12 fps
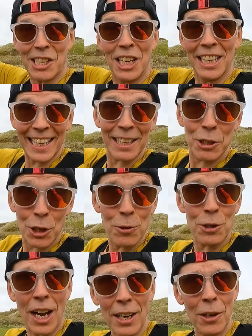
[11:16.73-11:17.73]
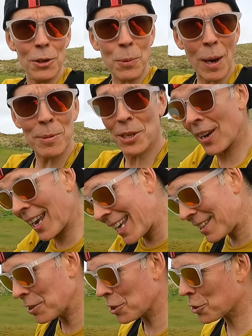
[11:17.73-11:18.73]
actually a link to SunGod's website
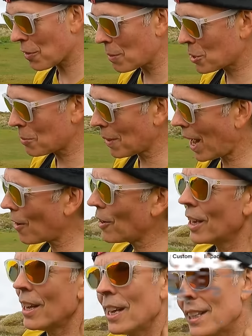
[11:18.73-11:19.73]
in the description below.